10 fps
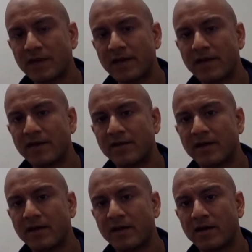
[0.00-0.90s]
and
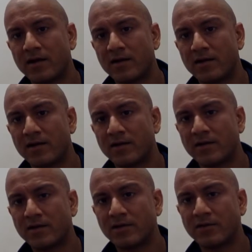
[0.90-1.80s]

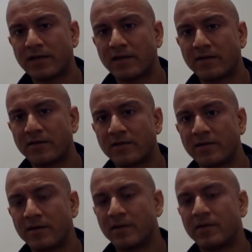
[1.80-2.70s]
you then,
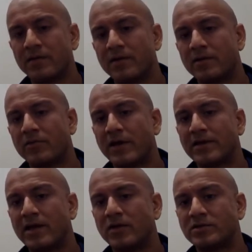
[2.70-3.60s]

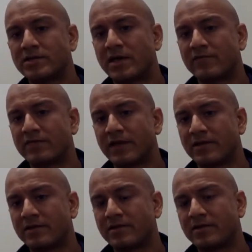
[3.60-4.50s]
right now it's kind of
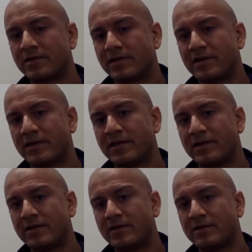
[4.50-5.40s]
like
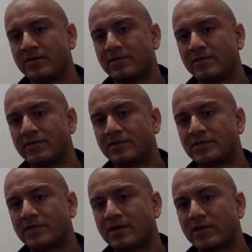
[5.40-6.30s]

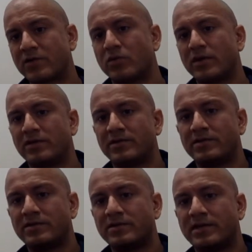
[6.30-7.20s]
it's kind of going in
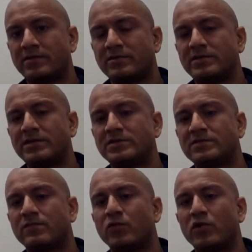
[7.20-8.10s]
like these
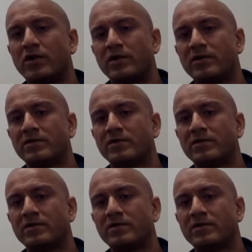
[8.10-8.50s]
four,